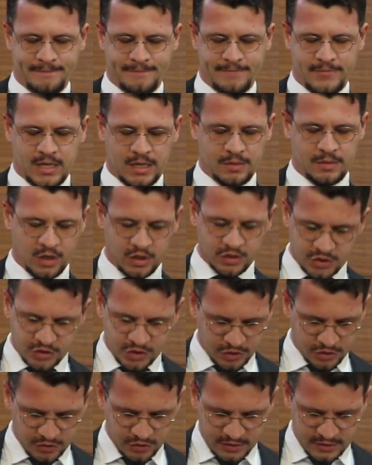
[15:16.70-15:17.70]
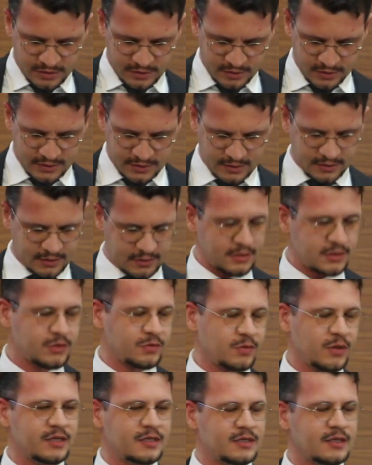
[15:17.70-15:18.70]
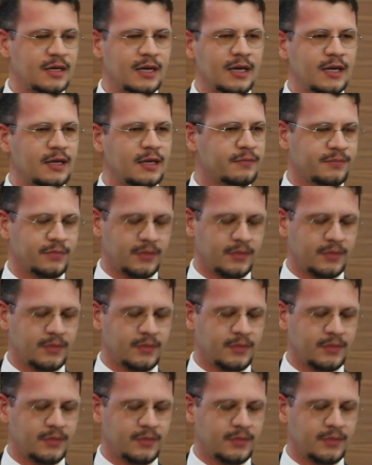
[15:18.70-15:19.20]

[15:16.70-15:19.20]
And most Jews still think this way today.